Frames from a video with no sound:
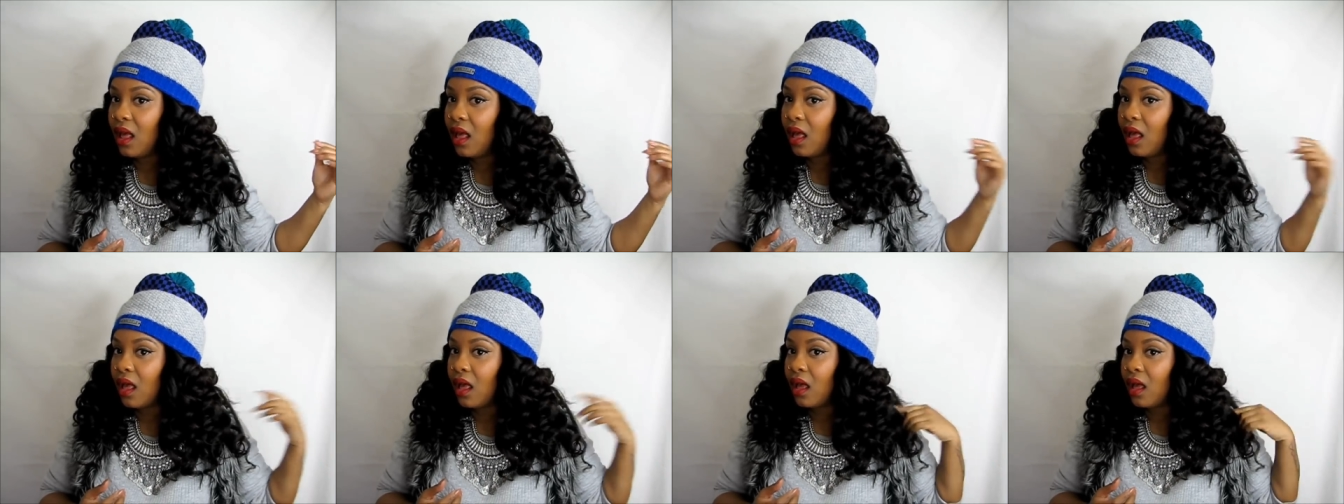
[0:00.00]

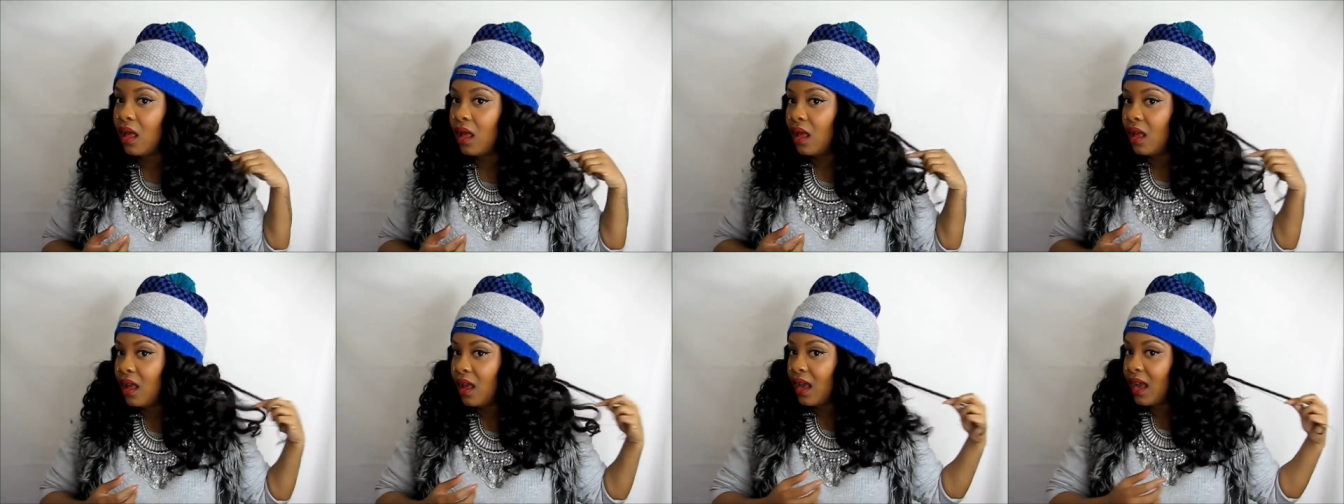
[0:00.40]
Oh,
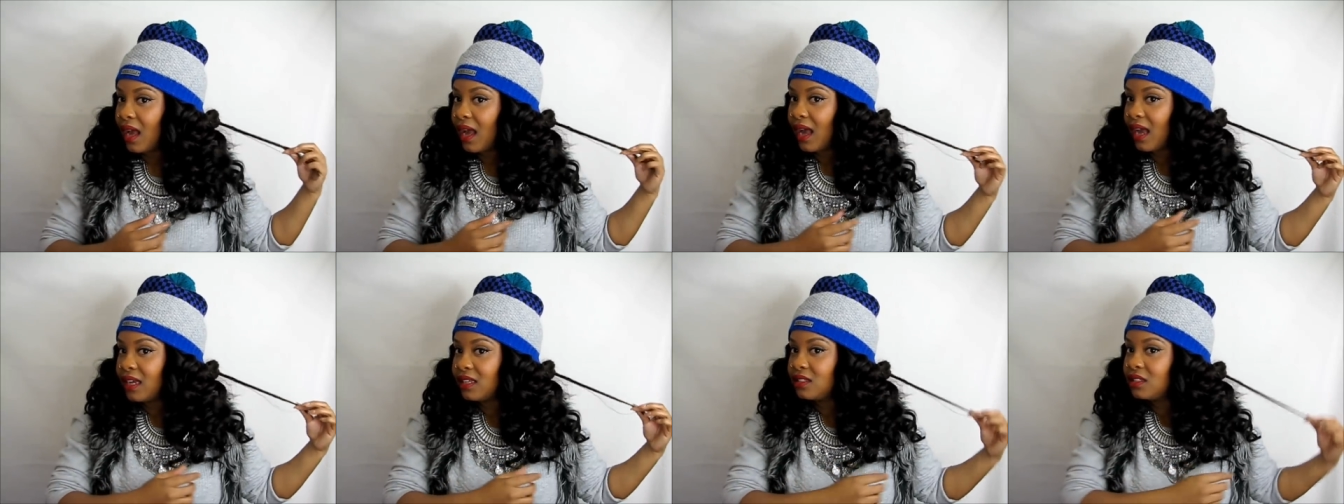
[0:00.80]

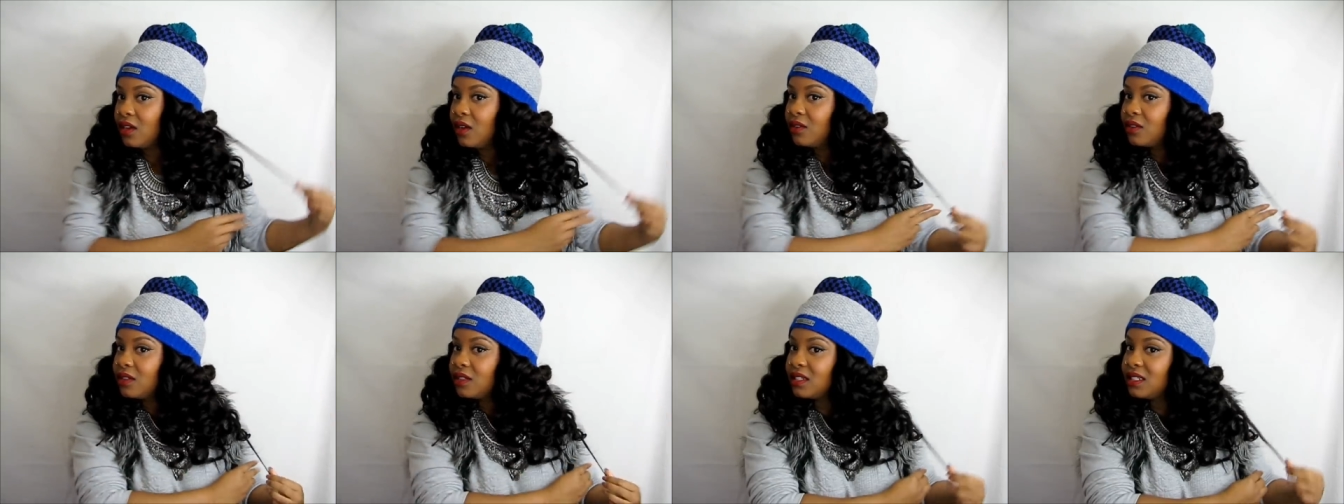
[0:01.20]
I
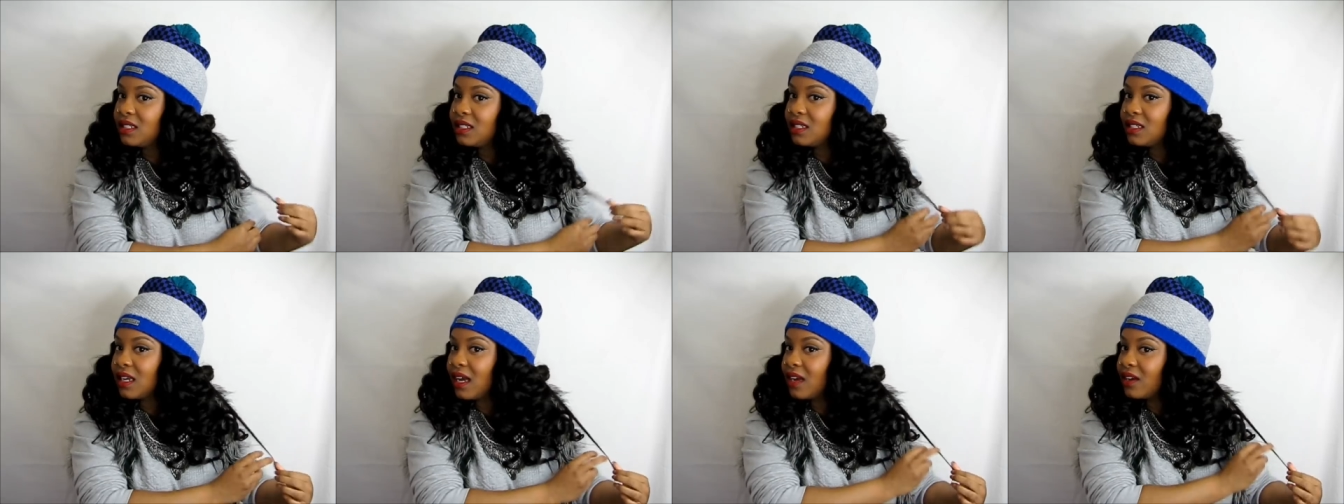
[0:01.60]
totally
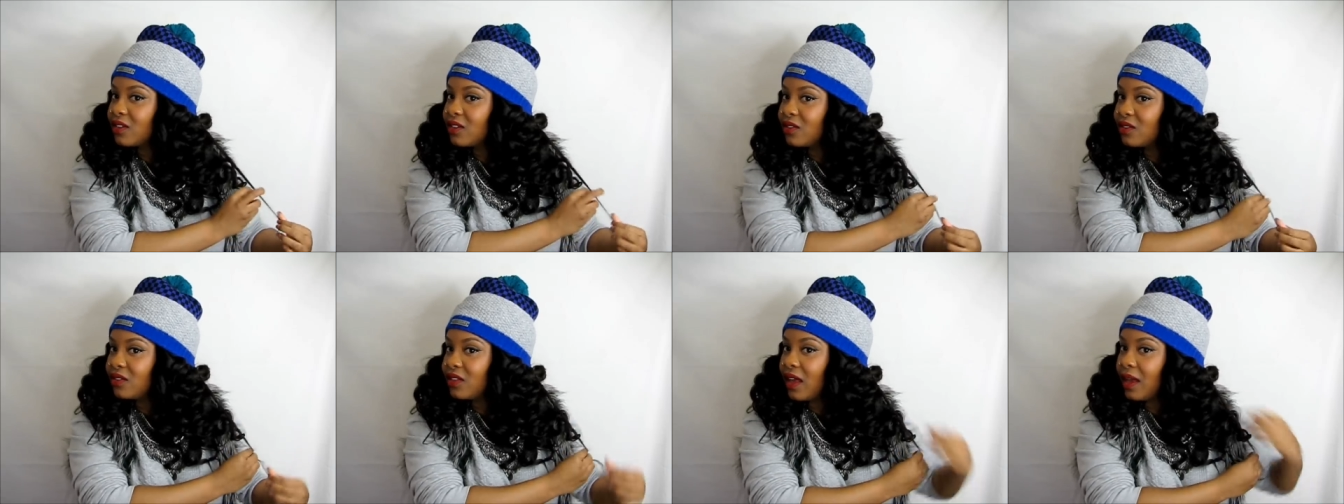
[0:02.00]
did not
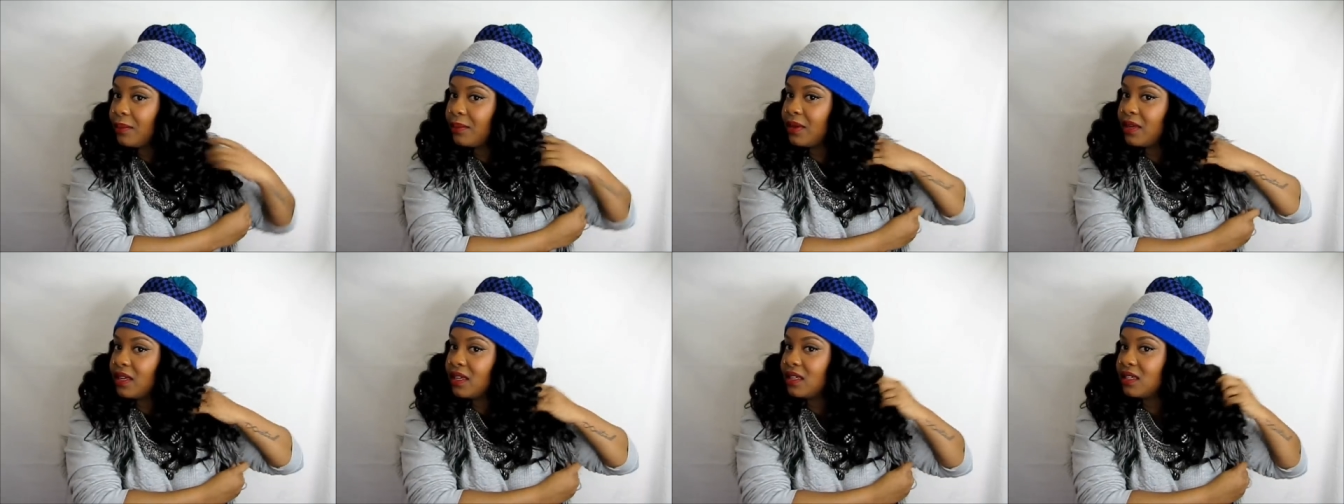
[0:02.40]
curl that
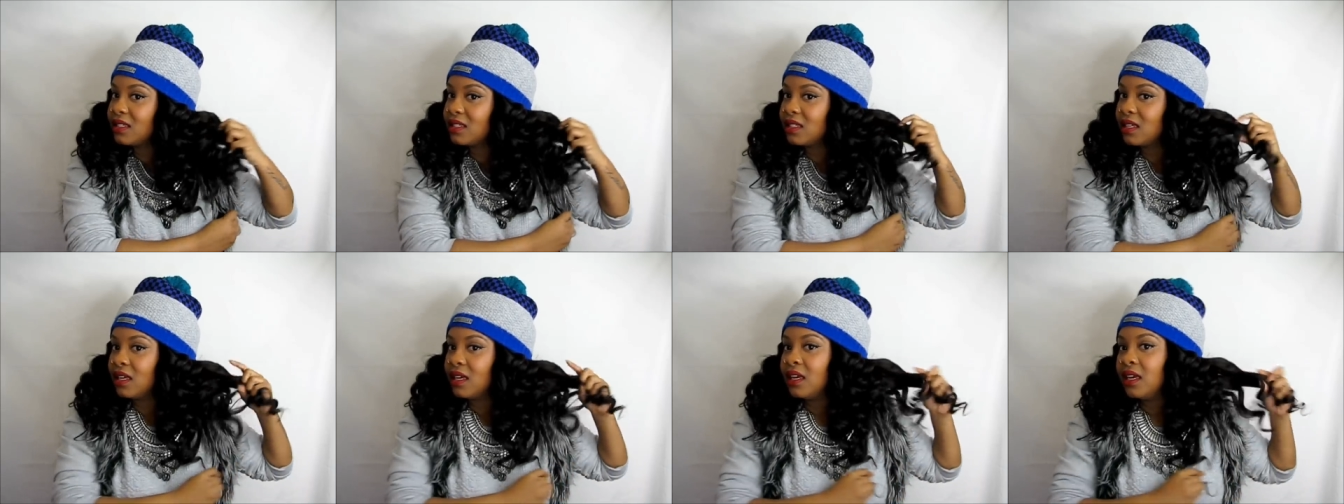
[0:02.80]

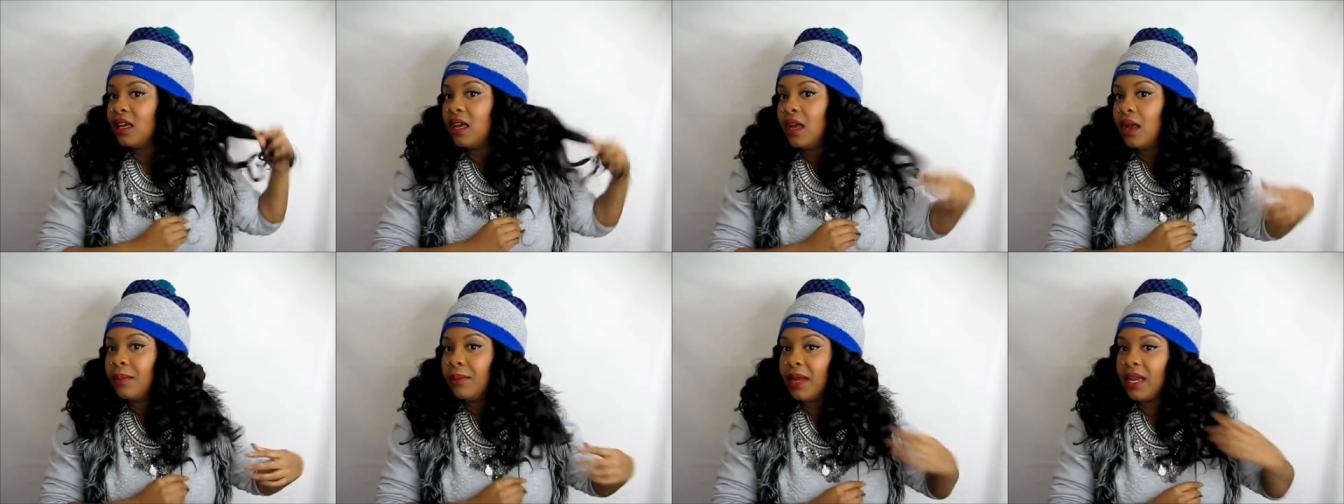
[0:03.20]
piece.
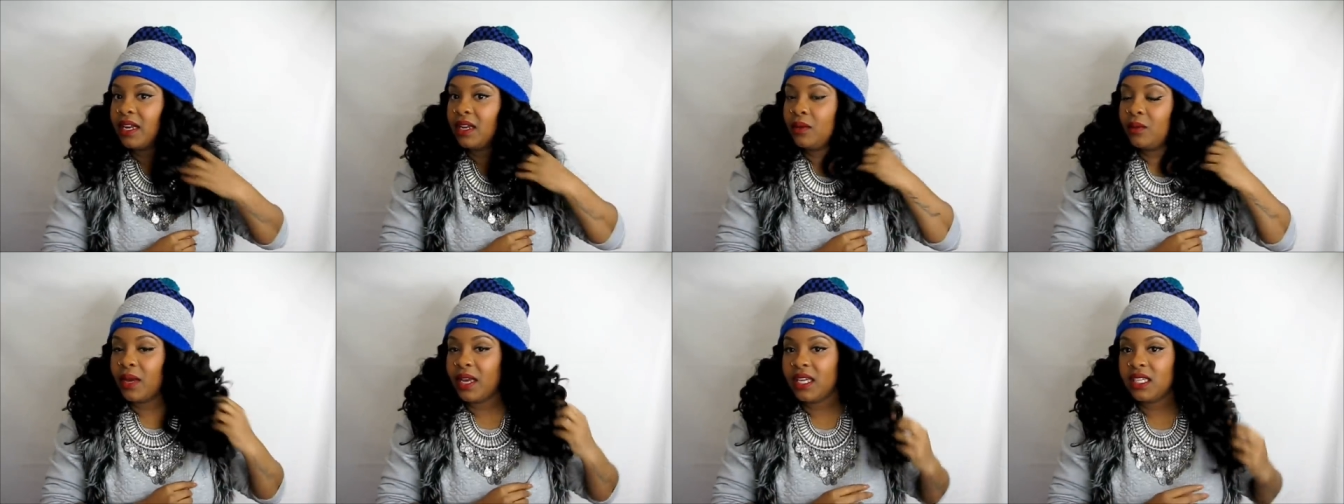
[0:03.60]
But
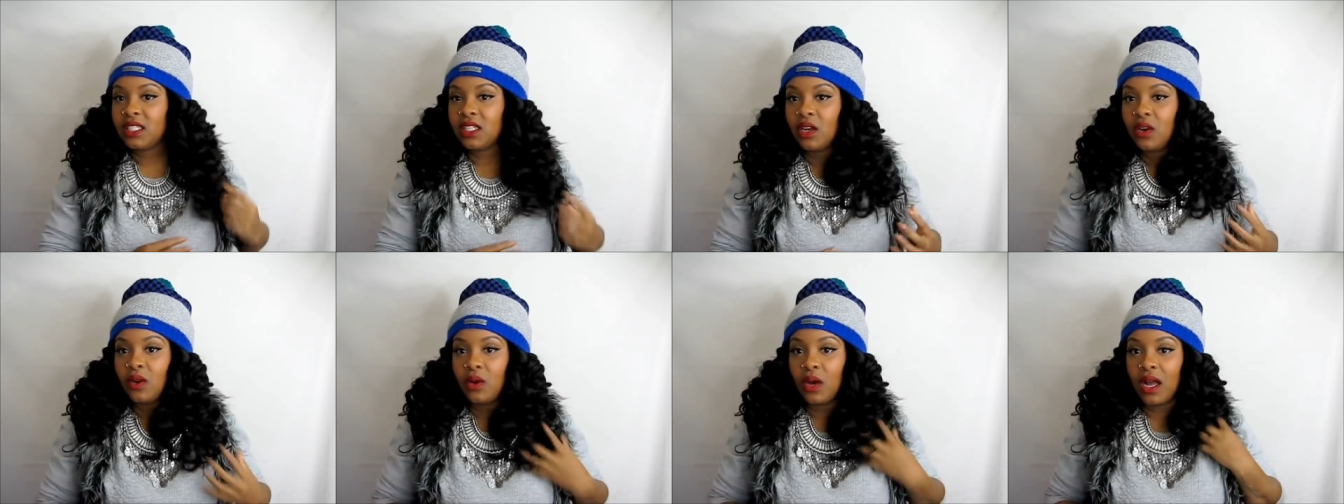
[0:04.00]
anyway,
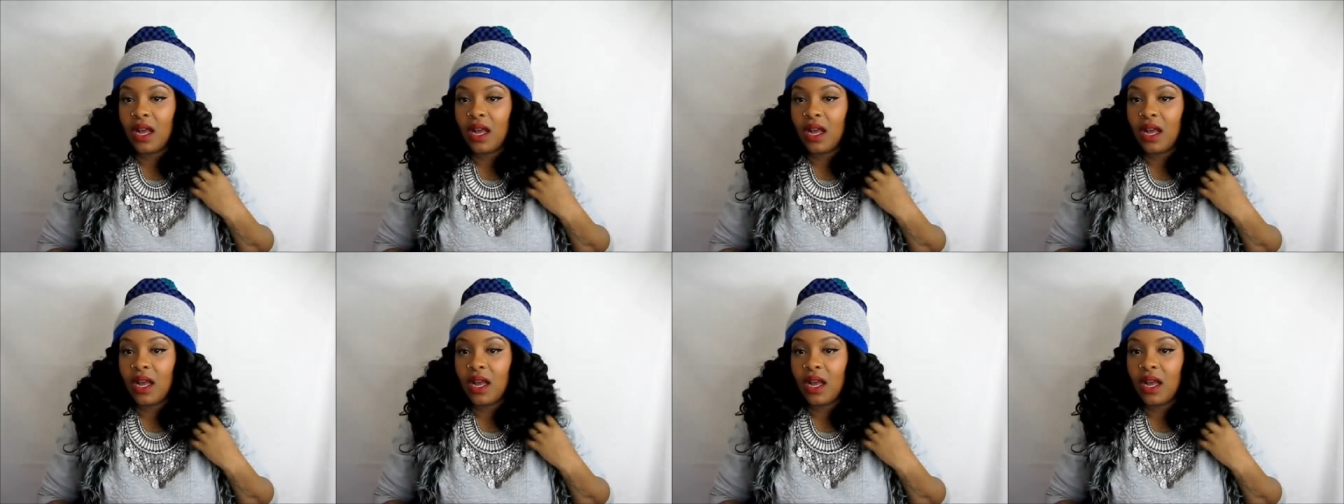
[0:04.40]
so